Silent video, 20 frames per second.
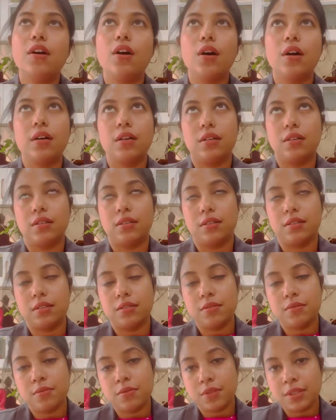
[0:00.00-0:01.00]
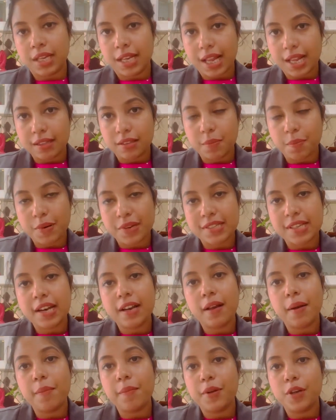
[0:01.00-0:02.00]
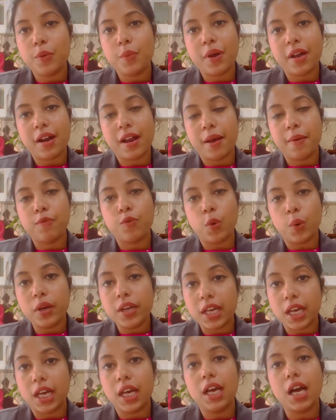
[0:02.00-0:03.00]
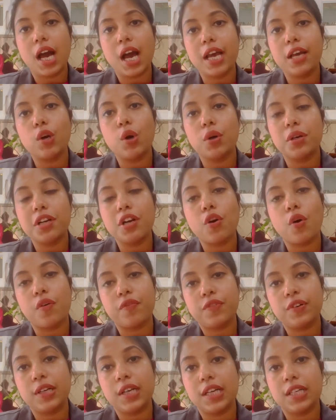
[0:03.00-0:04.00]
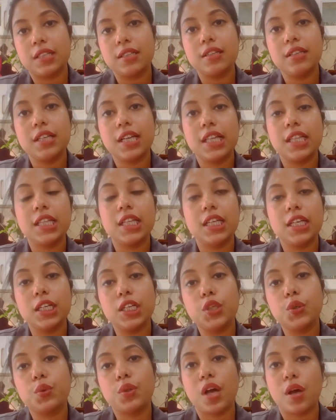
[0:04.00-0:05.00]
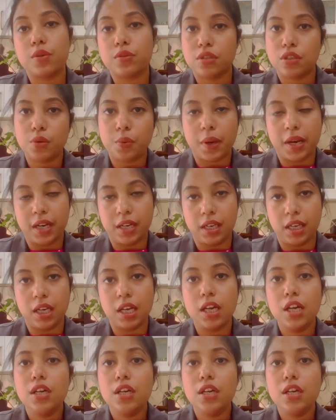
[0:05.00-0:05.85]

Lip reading: the present company where I'm working, I got an offer letter in the year 2020.